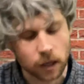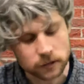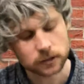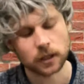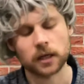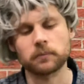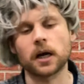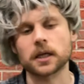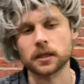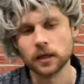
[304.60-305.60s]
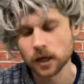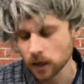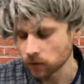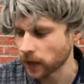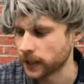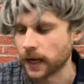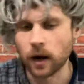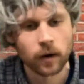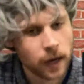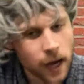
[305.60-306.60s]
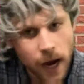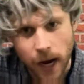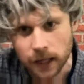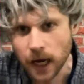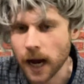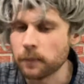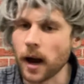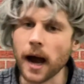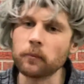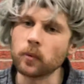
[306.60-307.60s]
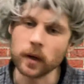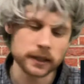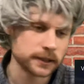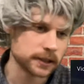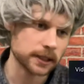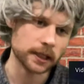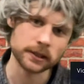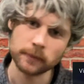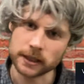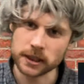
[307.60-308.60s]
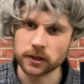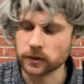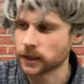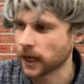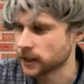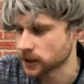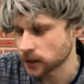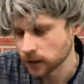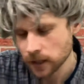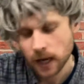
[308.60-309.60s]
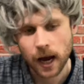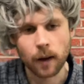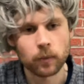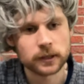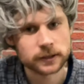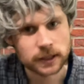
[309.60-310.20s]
on the stock market right now. And I'm willing to tell you my secret, guys. I'm willing